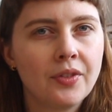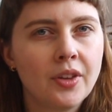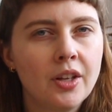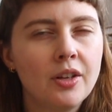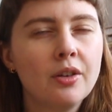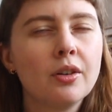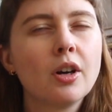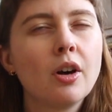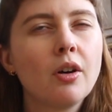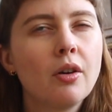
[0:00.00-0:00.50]

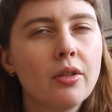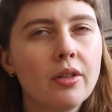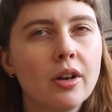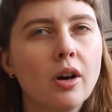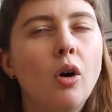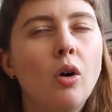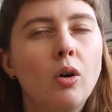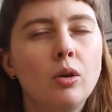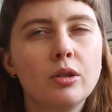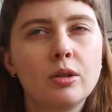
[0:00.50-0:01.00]
you know, the
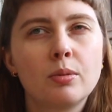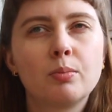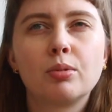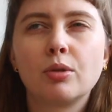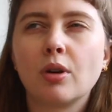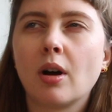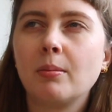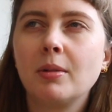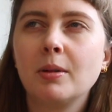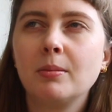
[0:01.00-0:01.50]
holes
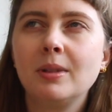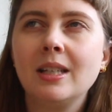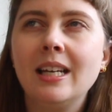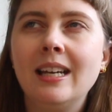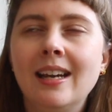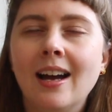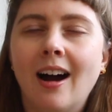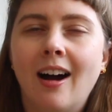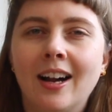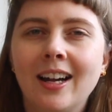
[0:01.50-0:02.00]

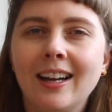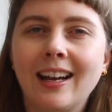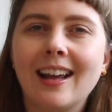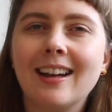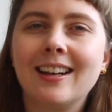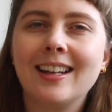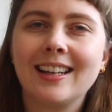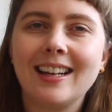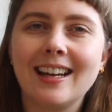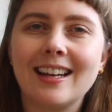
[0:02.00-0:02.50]
probably are
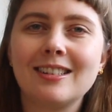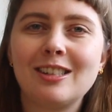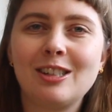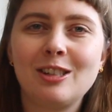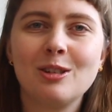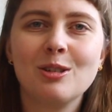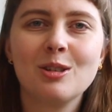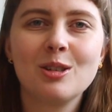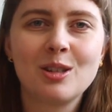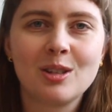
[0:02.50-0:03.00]
gonna get
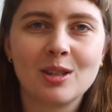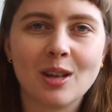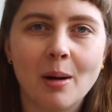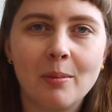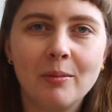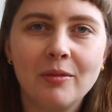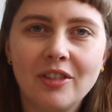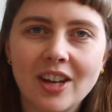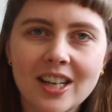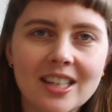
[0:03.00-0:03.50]
you
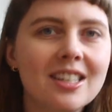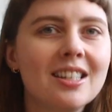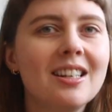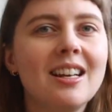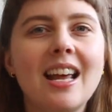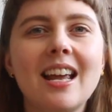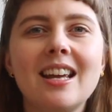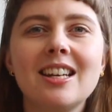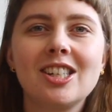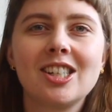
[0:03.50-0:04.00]
some
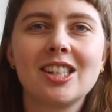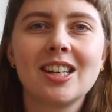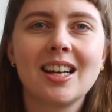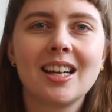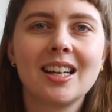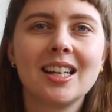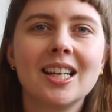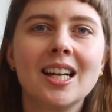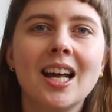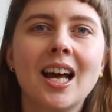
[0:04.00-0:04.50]

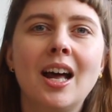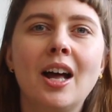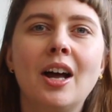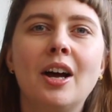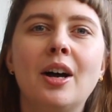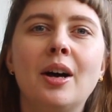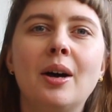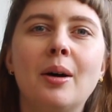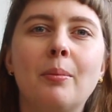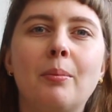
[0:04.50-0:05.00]
ventilation,
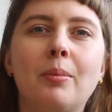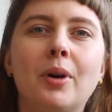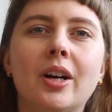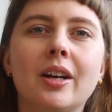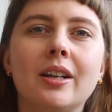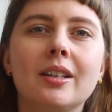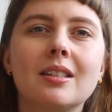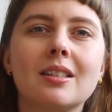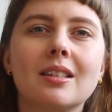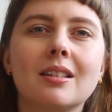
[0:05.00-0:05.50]

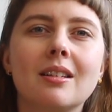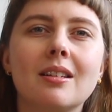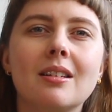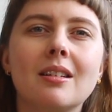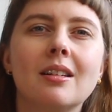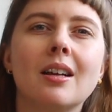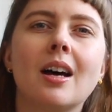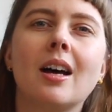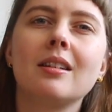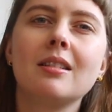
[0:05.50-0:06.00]
but
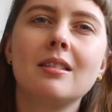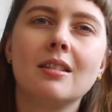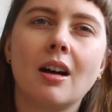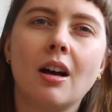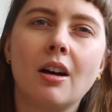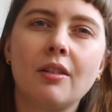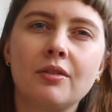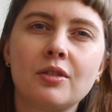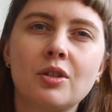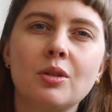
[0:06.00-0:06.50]
not
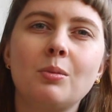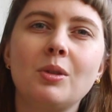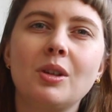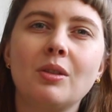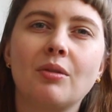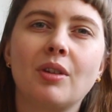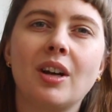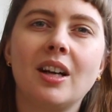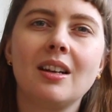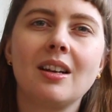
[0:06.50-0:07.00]
enough to be
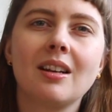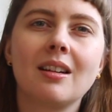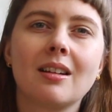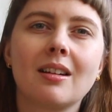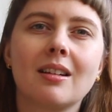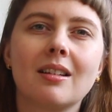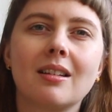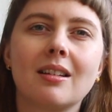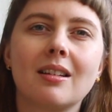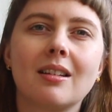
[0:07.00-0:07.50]

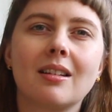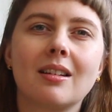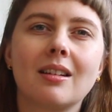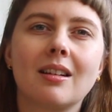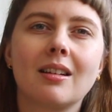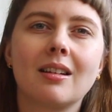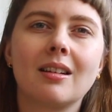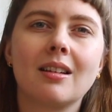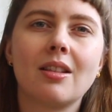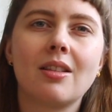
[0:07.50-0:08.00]
wearing
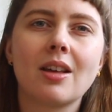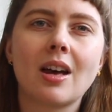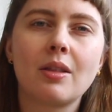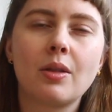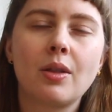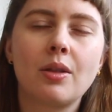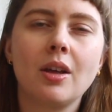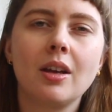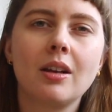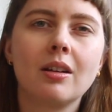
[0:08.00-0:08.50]

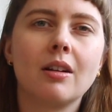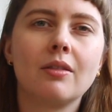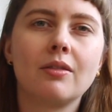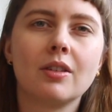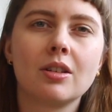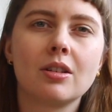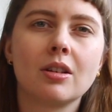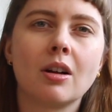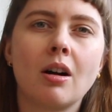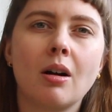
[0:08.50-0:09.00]
that thick of
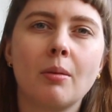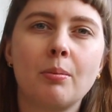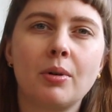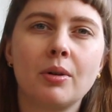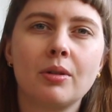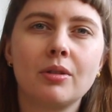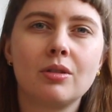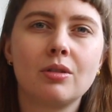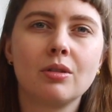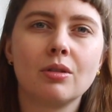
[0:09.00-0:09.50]
a
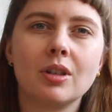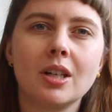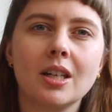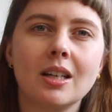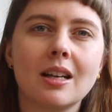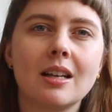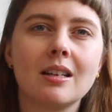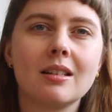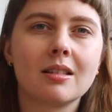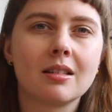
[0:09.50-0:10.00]
top
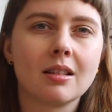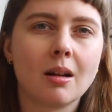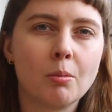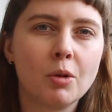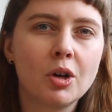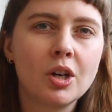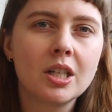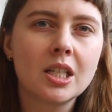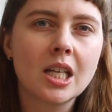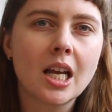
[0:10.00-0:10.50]
during a
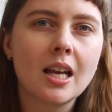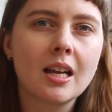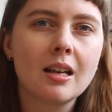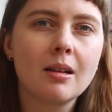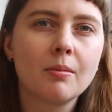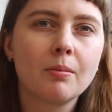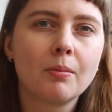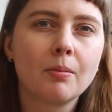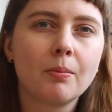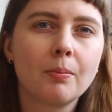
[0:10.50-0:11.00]
summer day,